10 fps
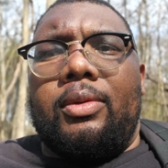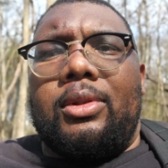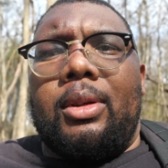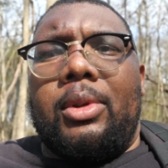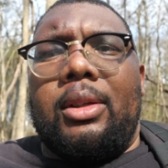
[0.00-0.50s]

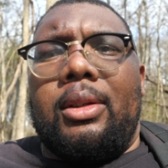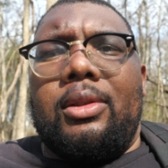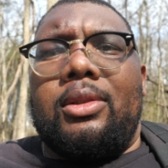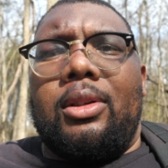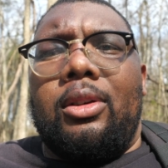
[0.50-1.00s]
something
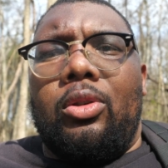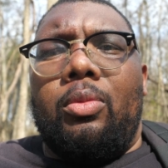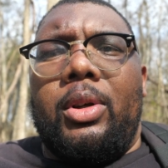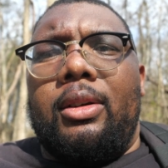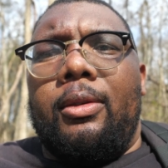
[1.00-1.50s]
that's a
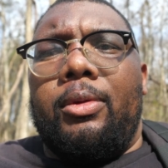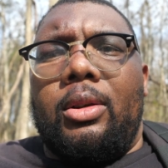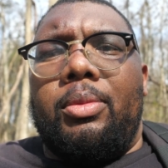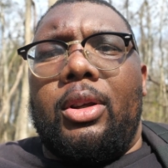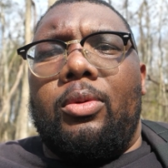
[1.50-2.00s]
little bit different
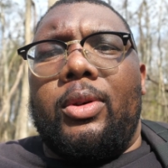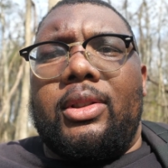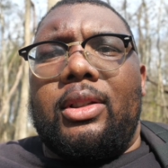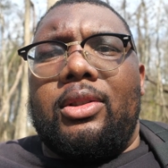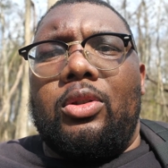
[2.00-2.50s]
depending on what
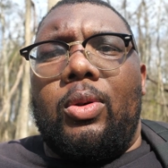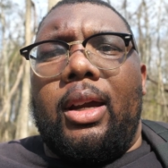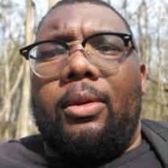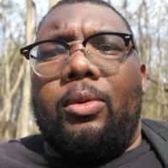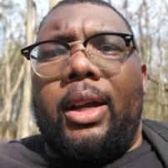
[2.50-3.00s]
sensor you
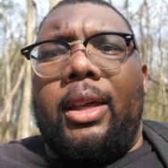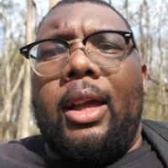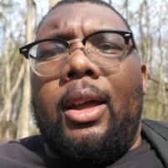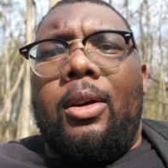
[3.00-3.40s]
have, right?